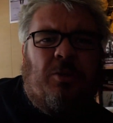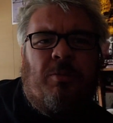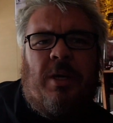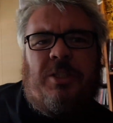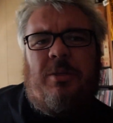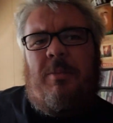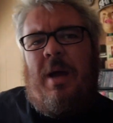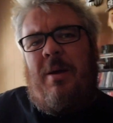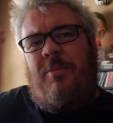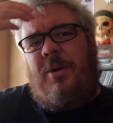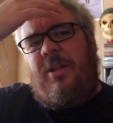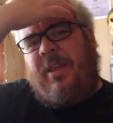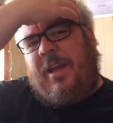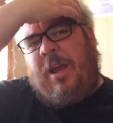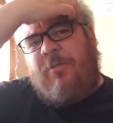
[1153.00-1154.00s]
much in my
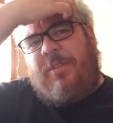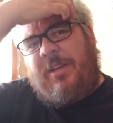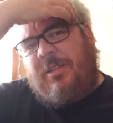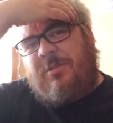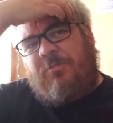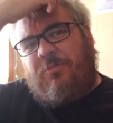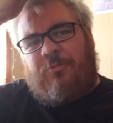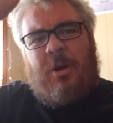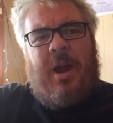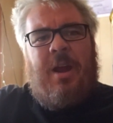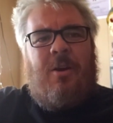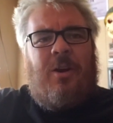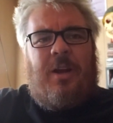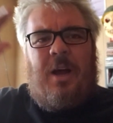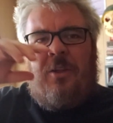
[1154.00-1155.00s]
opinion. Like everything's
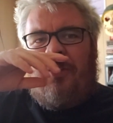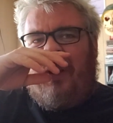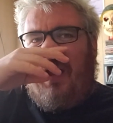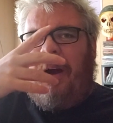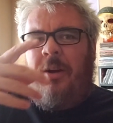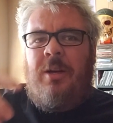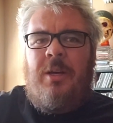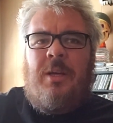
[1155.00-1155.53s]
rare color now.